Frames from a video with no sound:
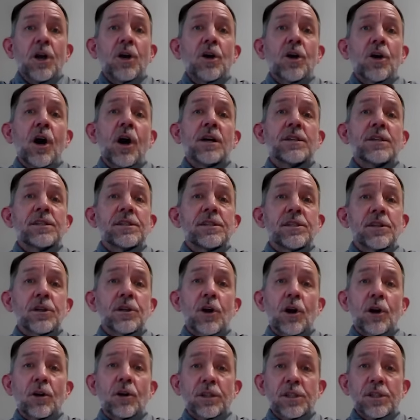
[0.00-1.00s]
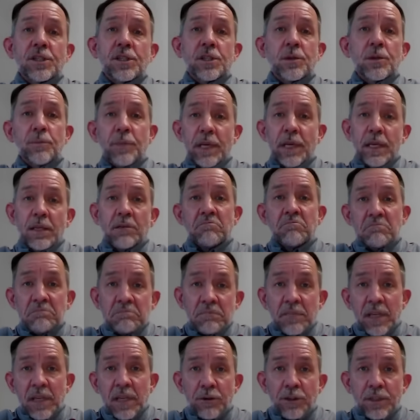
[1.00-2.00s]
causes the cartilage to be
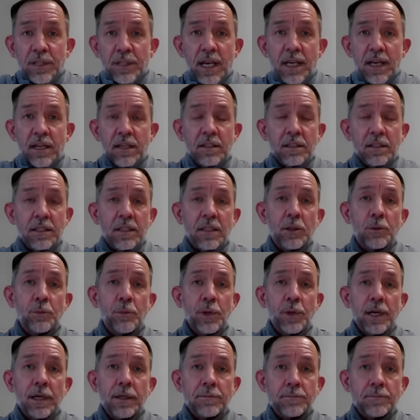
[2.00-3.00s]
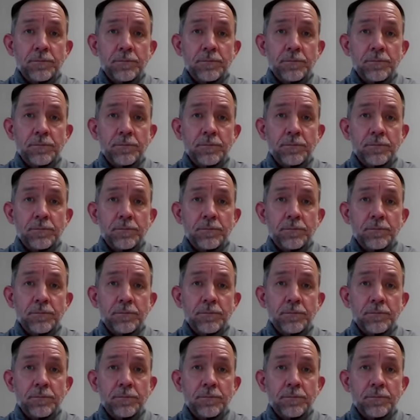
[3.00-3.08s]
irritated a little bit.